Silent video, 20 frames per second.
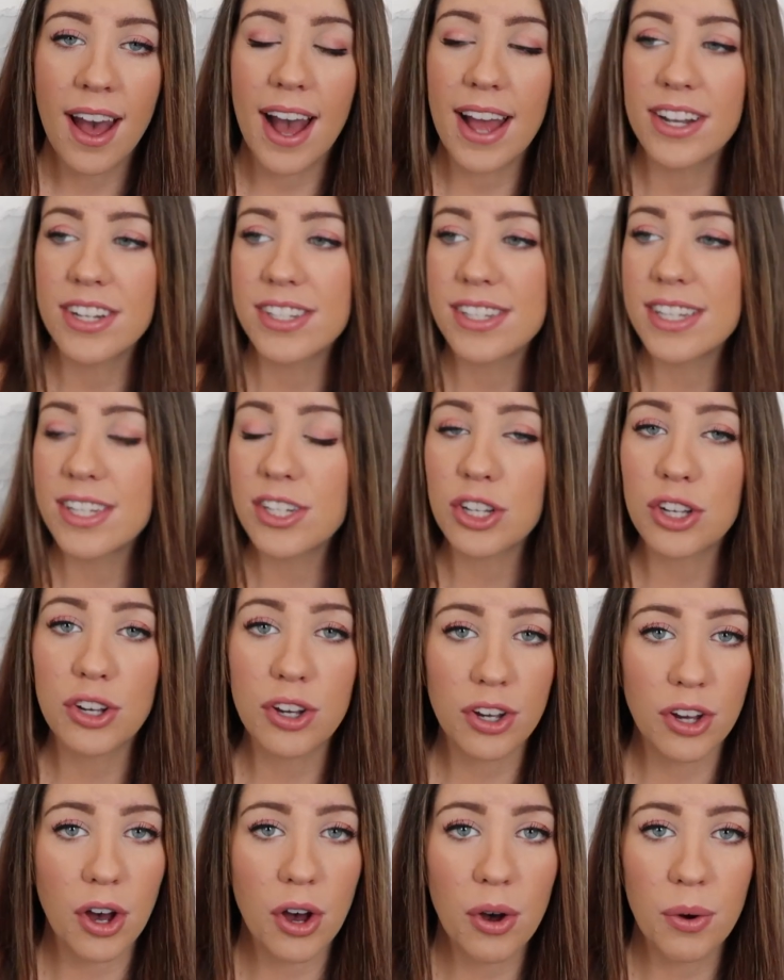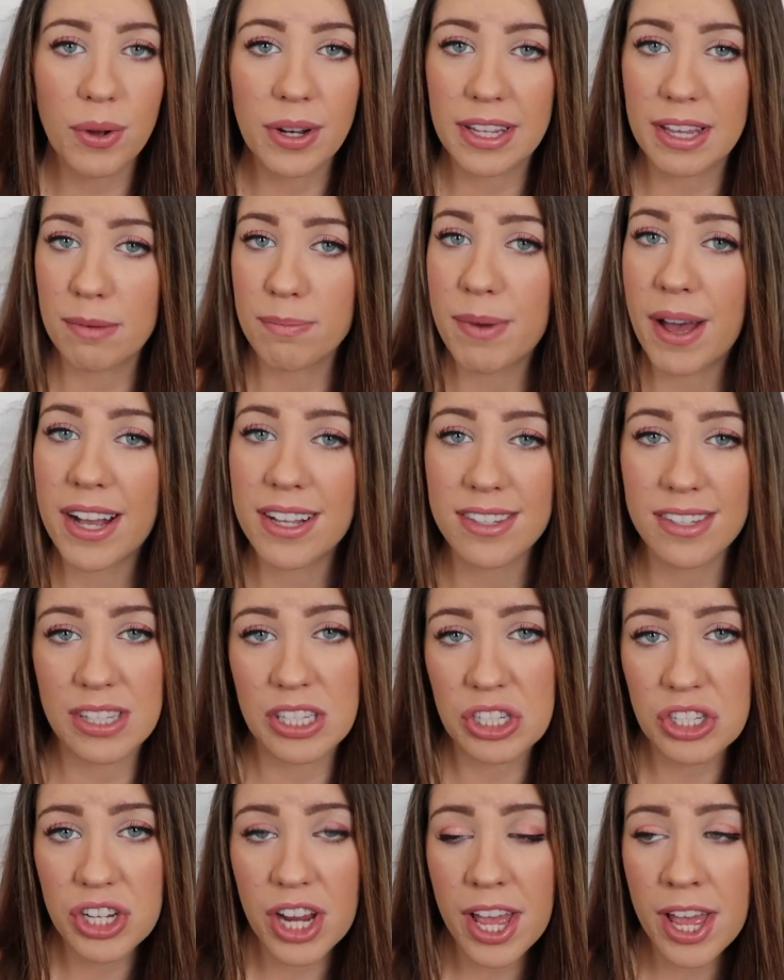I just need to go and get back to
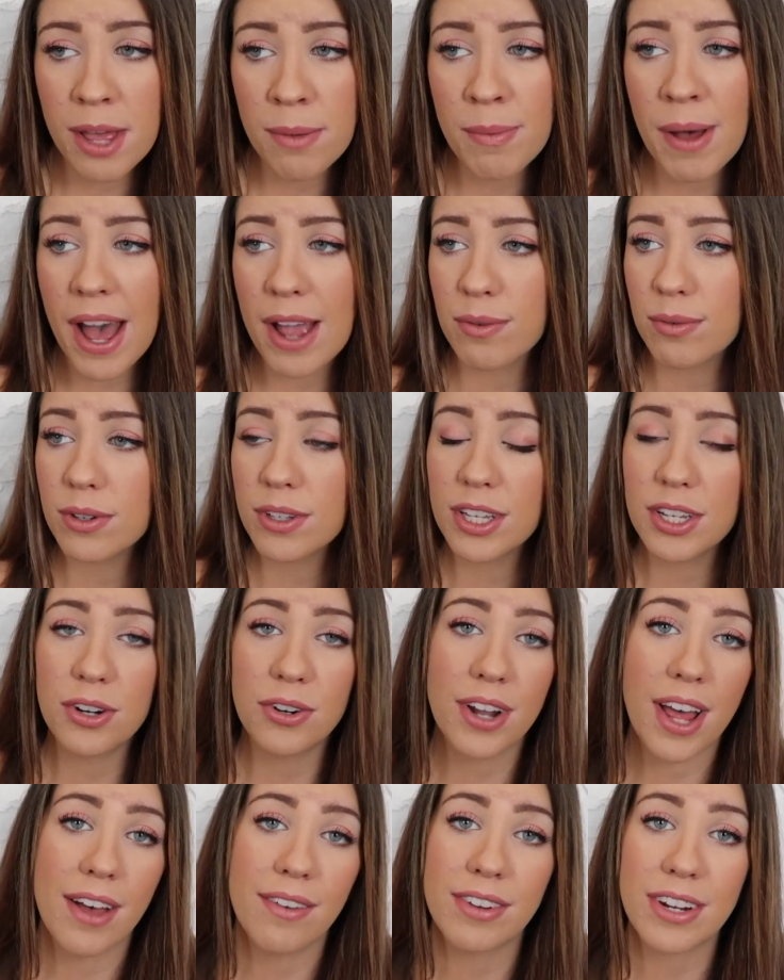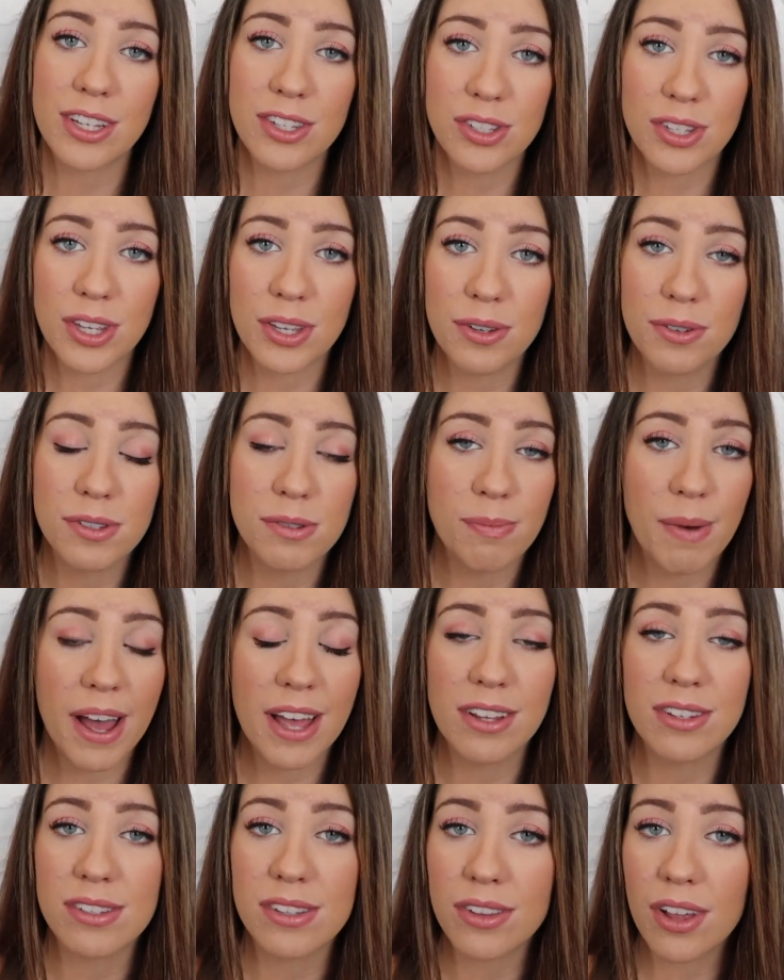the gym. I really don't have an excuse.
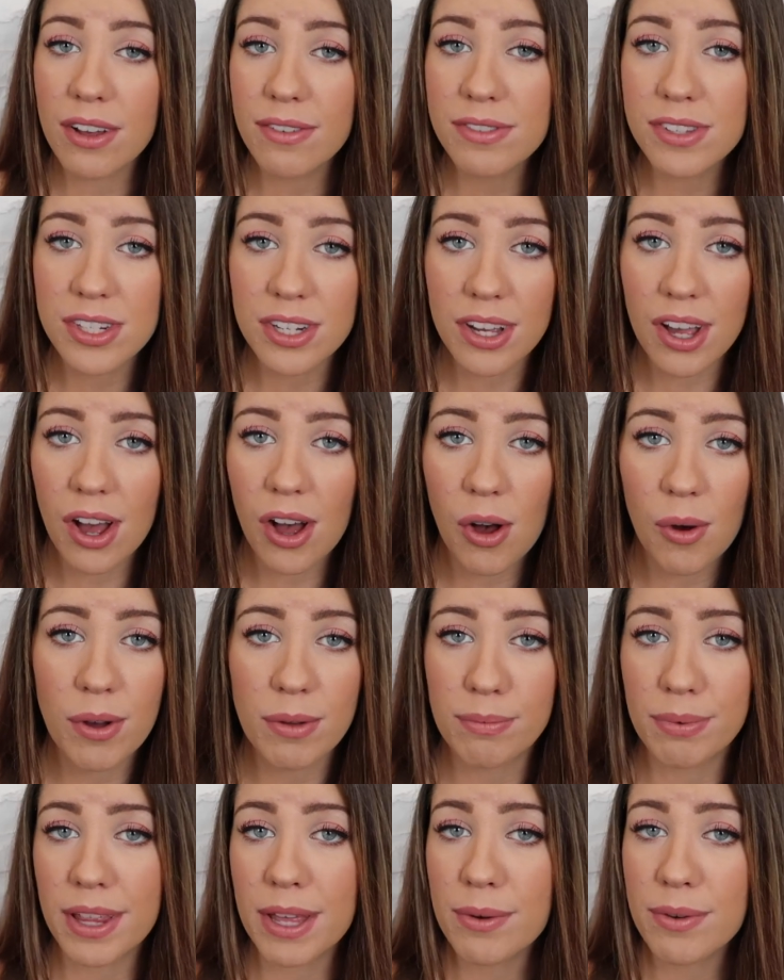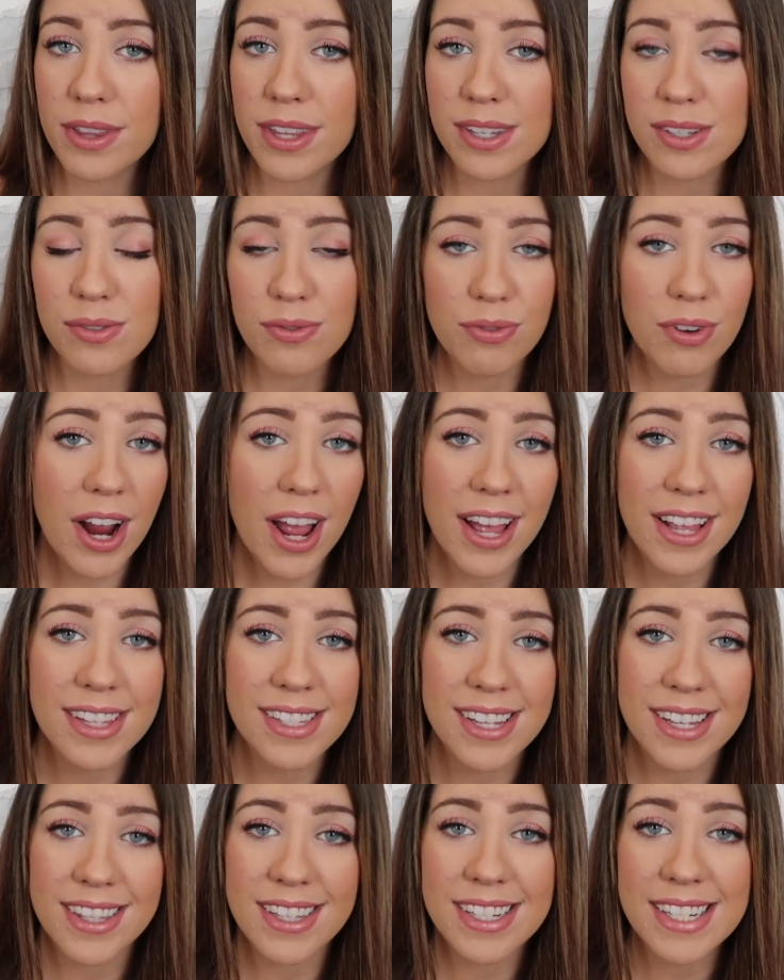Miles loves to go and play with his
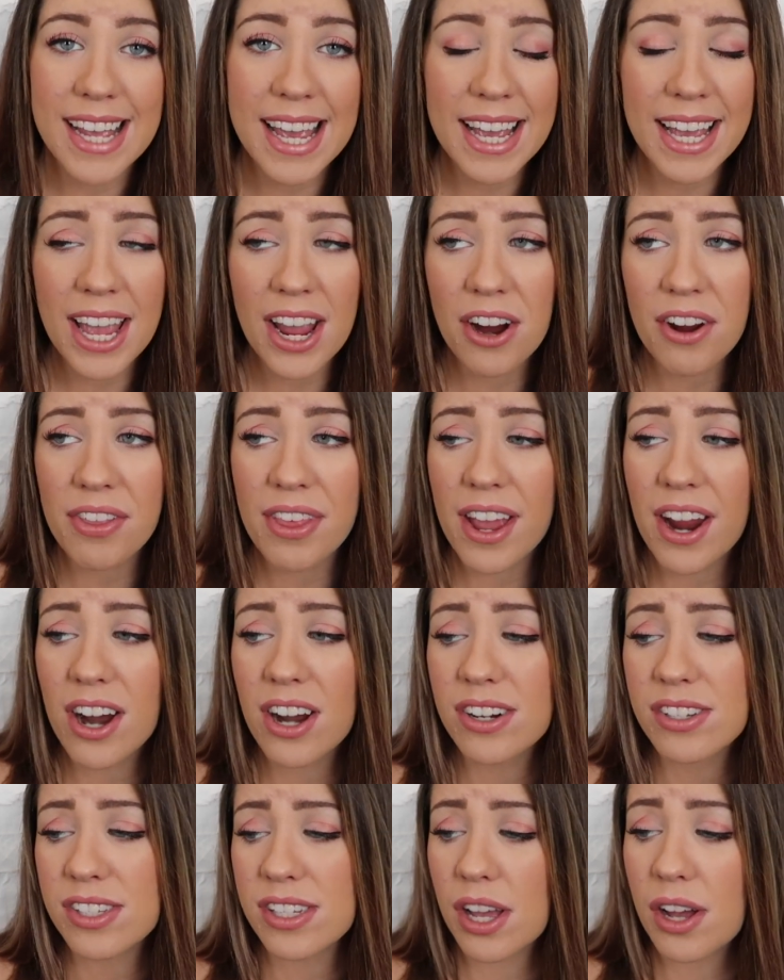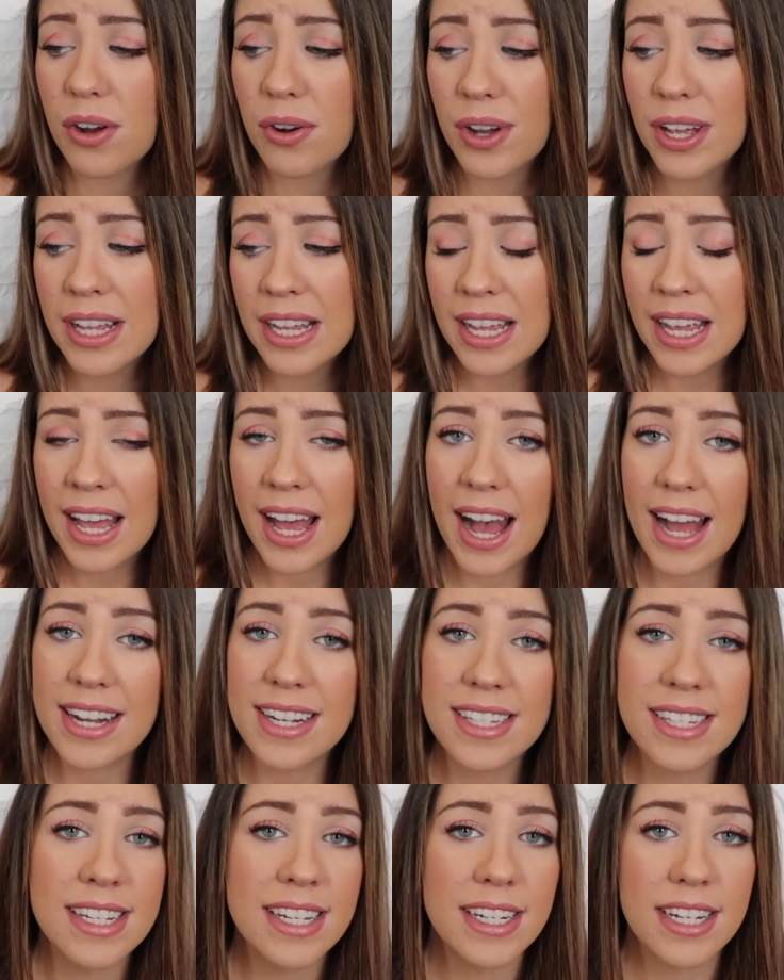friends at the daycare there, so I
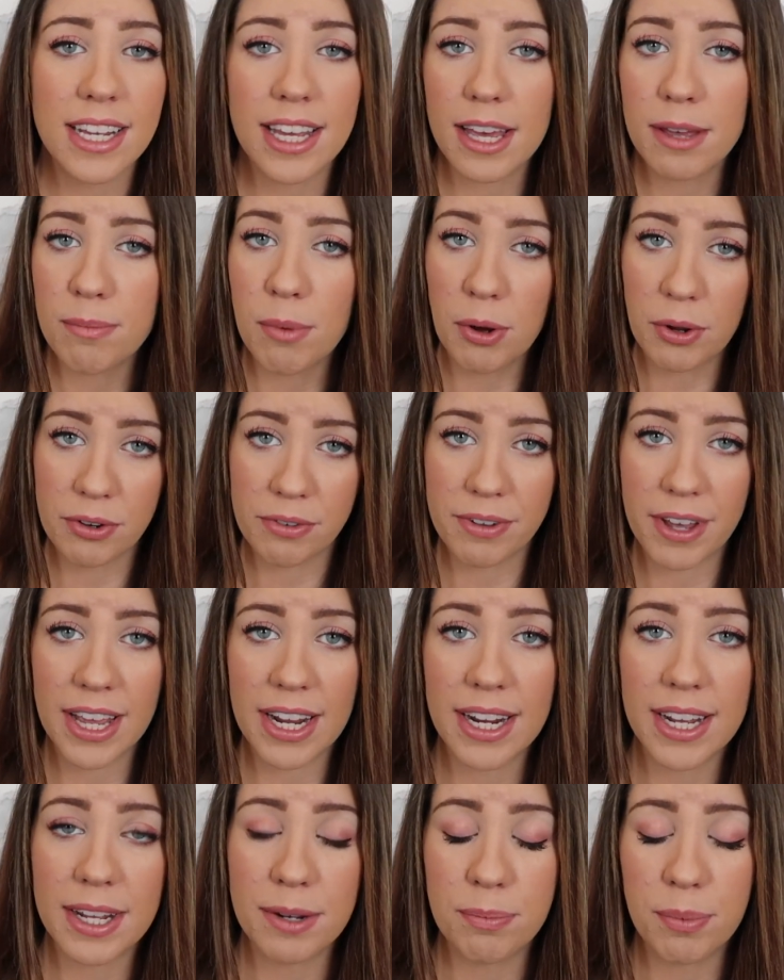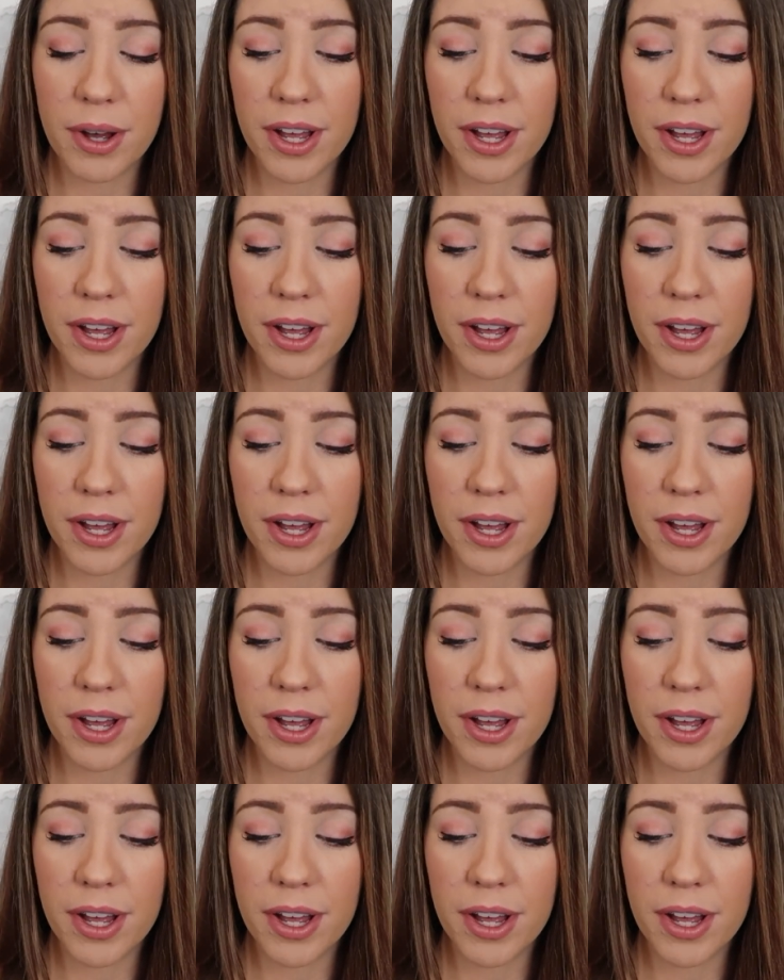just need to get motivated.